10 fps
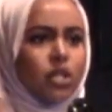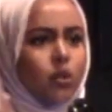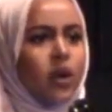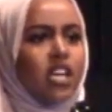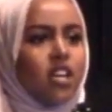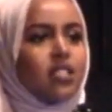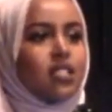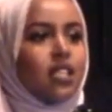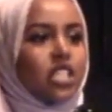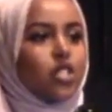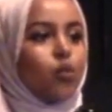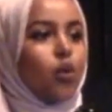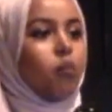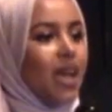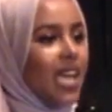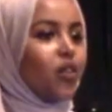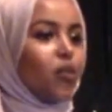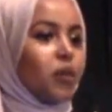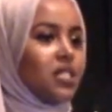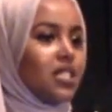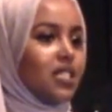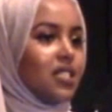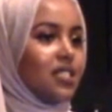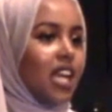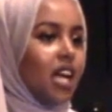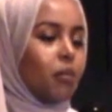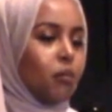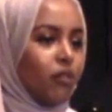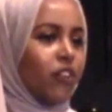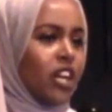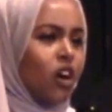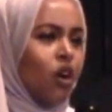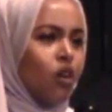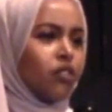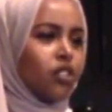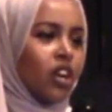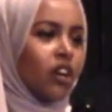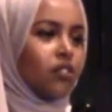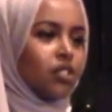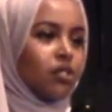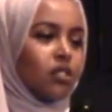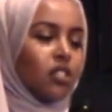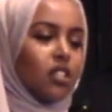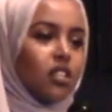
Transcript: but the way your intellectual bankruptcy is set up, I'm afraid I'll overdraft you.